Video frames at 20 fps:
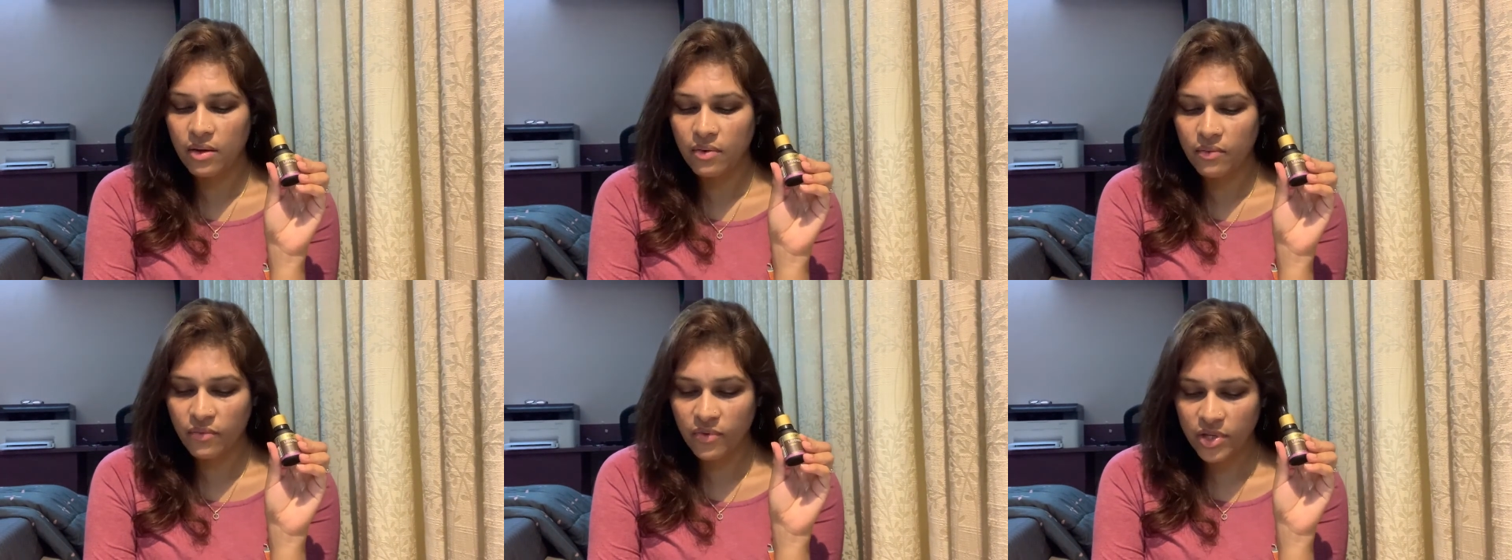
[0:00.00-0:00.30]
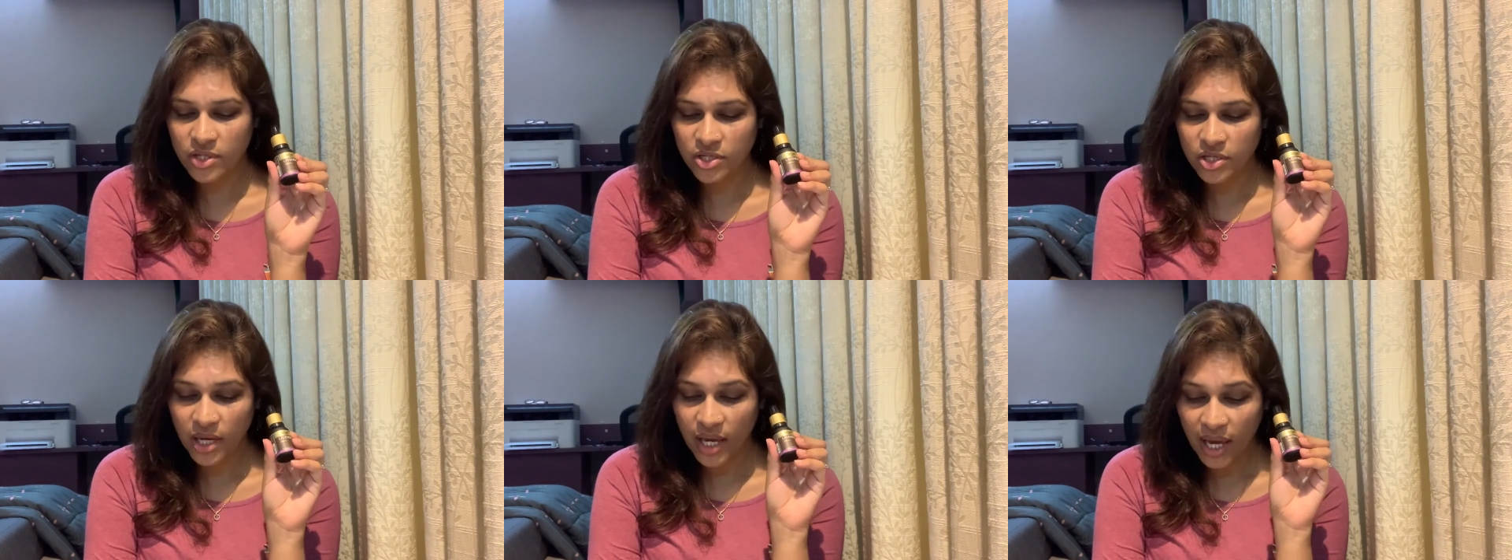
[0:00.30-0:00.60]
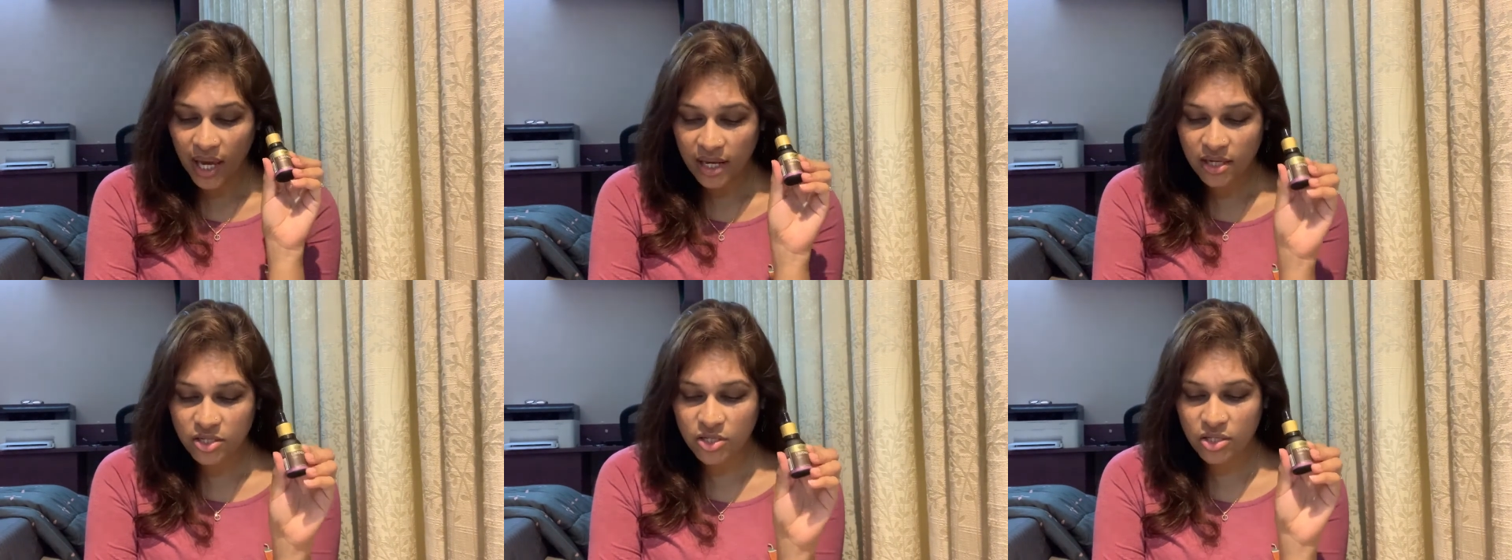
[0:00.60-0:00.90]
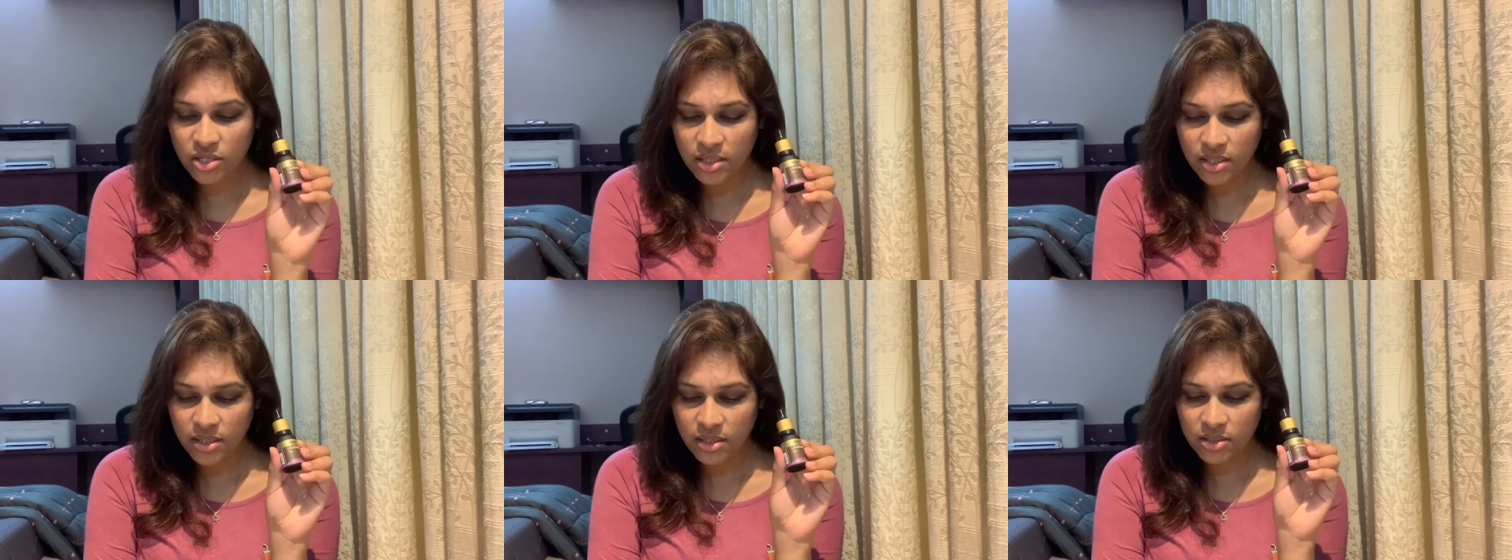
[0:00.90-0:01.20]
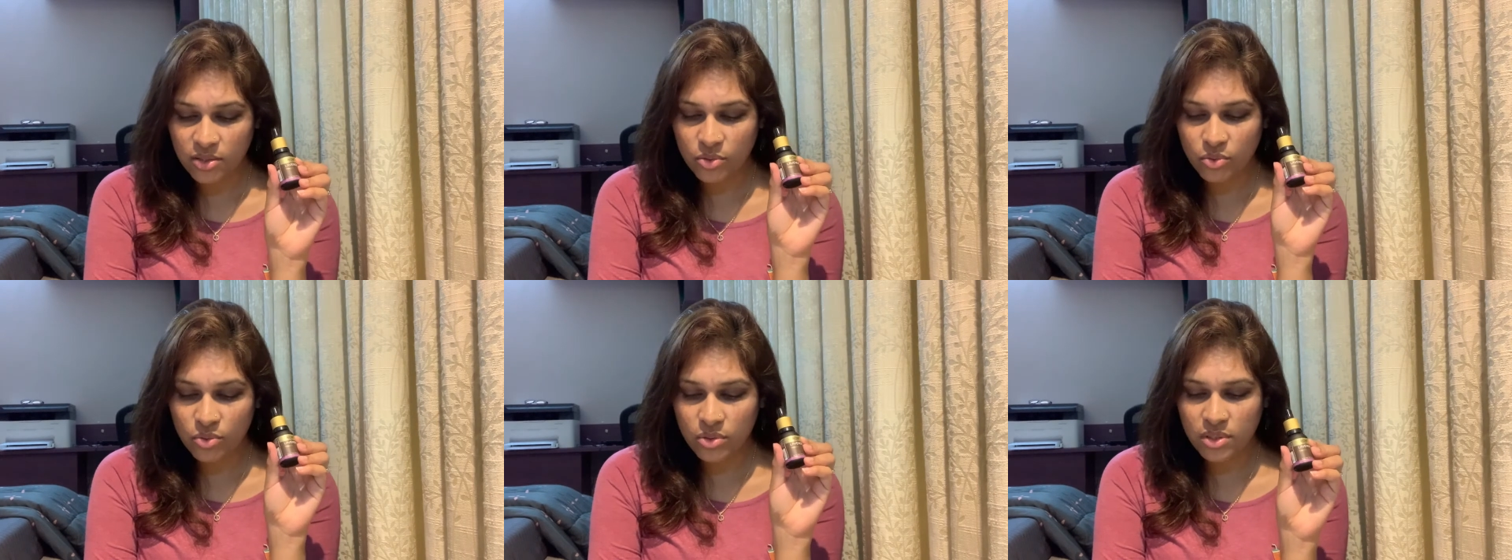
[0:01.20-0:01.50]
which actually
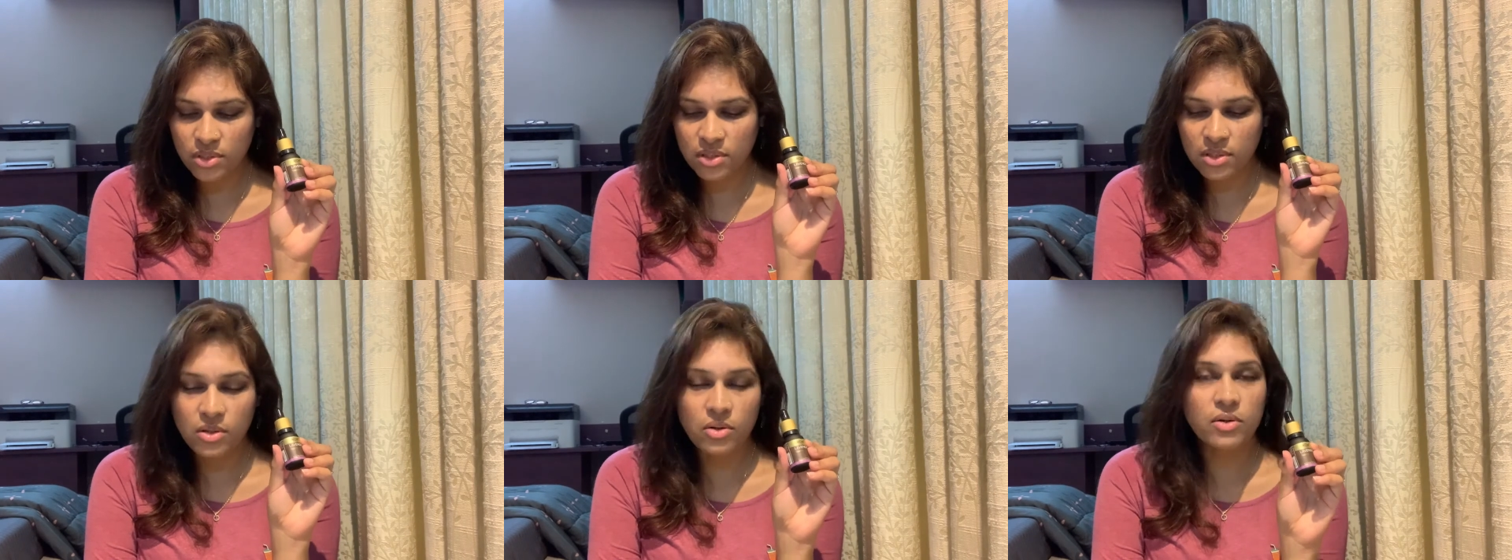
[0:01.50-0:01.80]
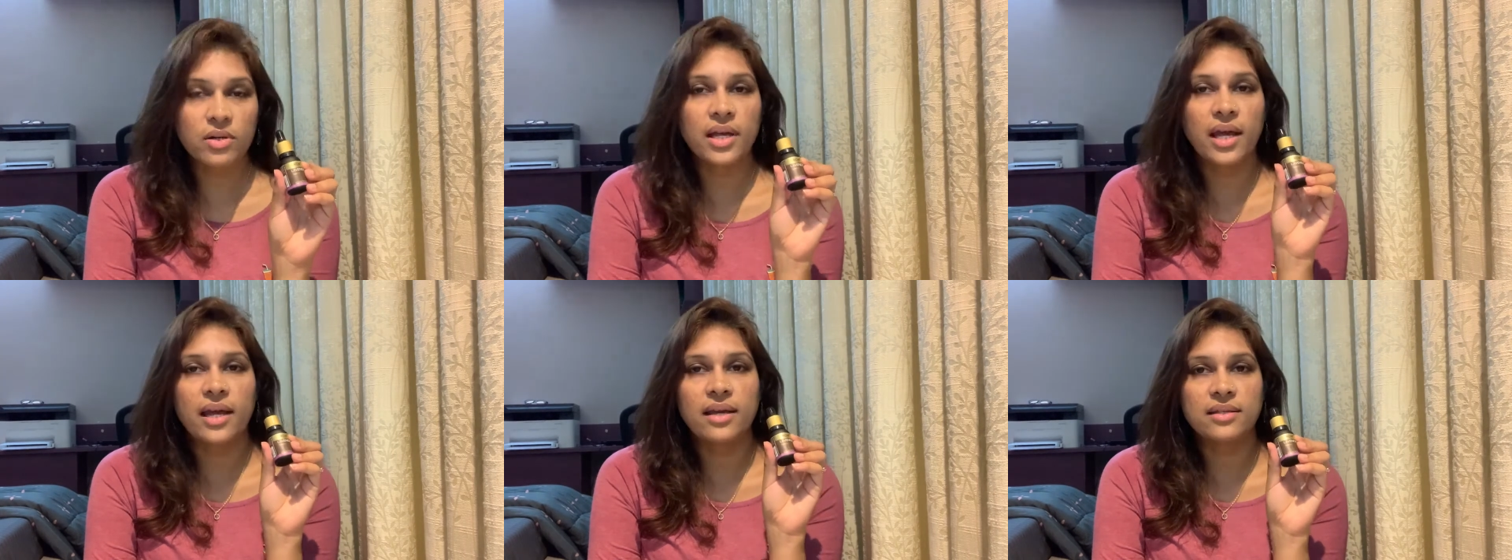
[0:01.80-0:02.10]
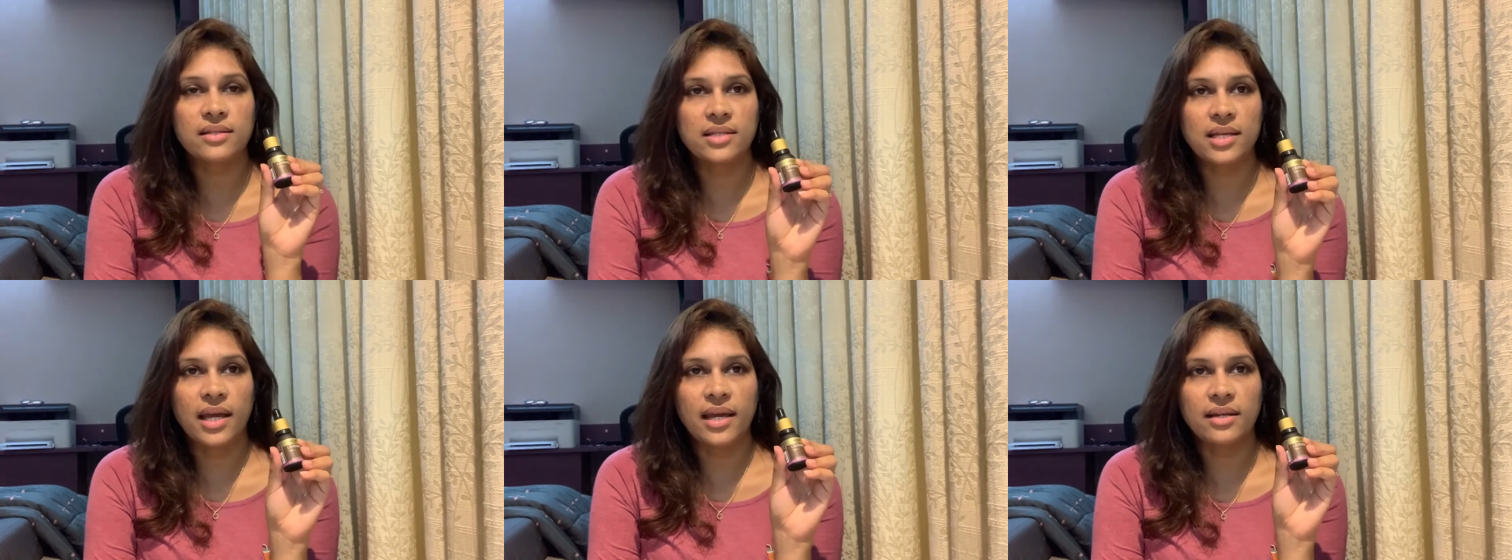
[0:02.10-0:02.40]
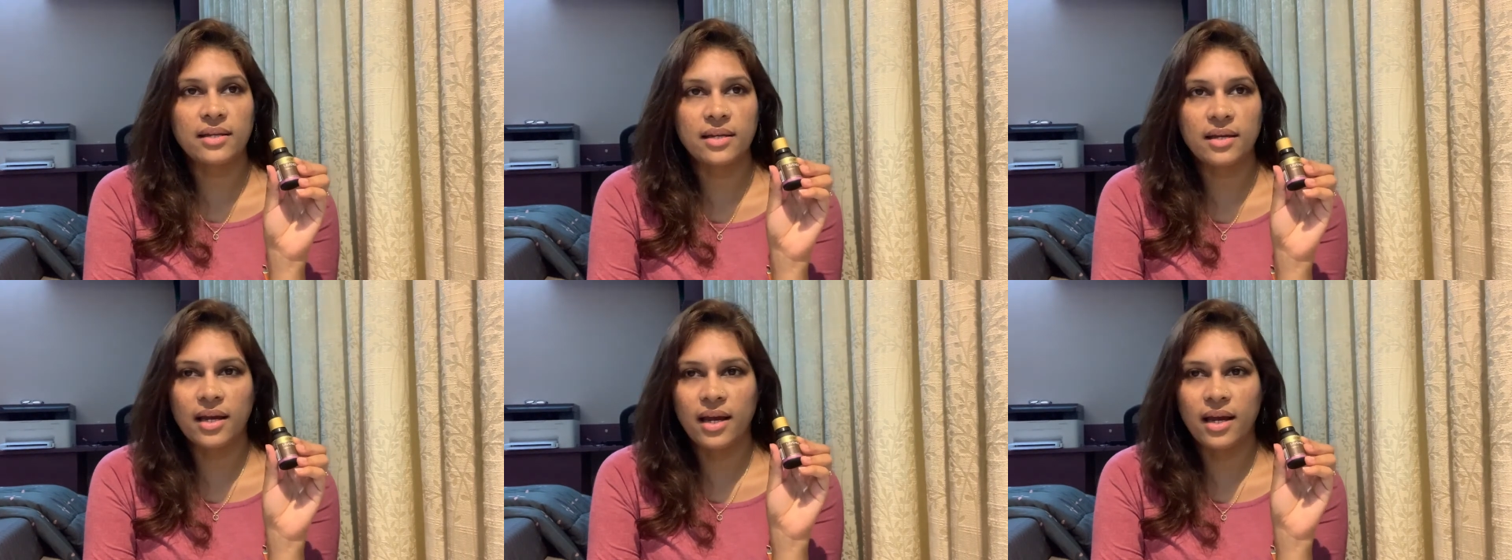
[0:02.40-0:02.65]
soothes your anxiety